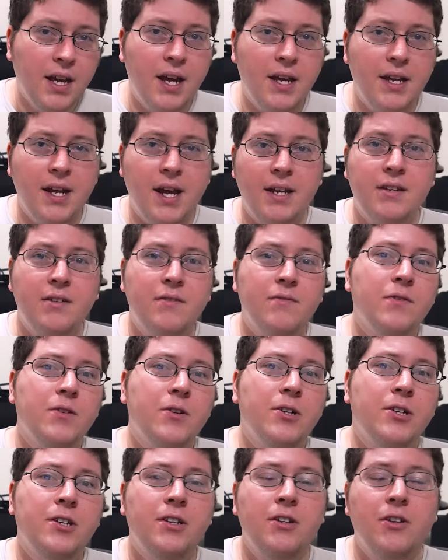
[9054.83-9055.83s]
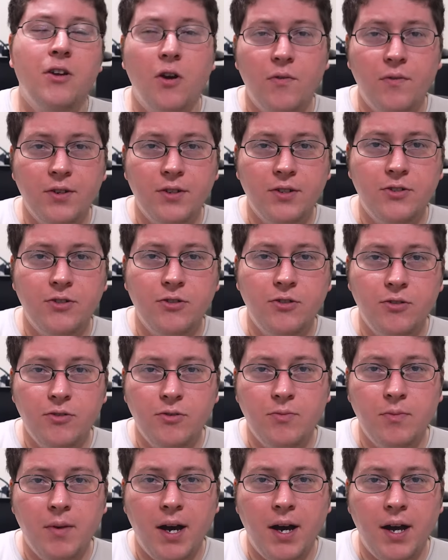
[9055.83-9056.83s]
and had converted it over
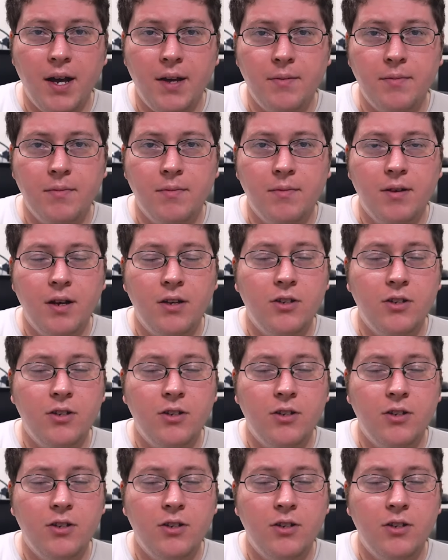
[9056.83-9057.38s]
to my